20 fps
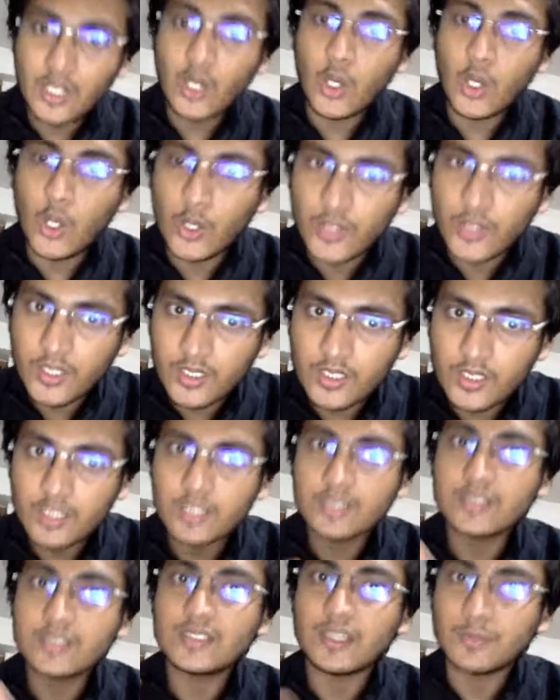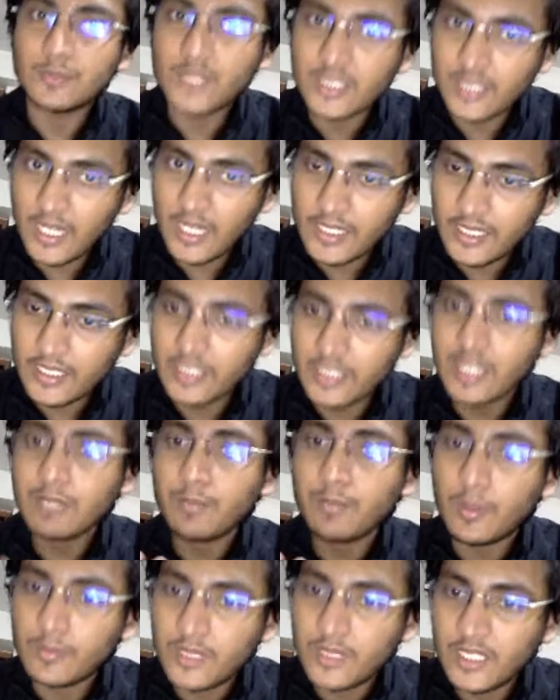author, subject category and
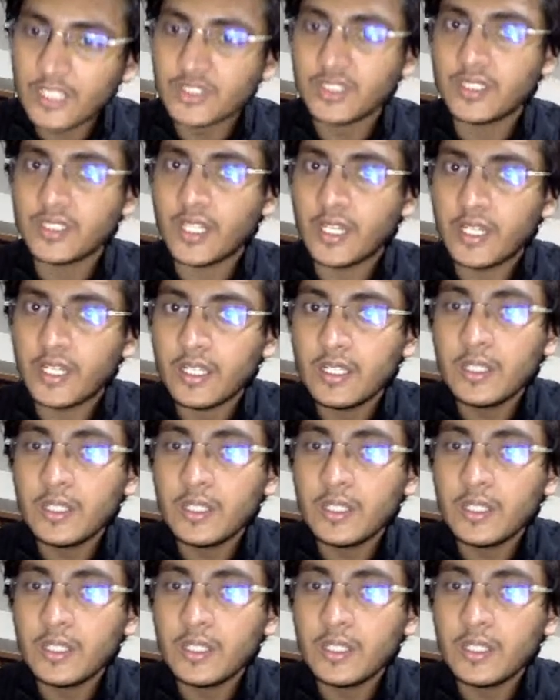publication date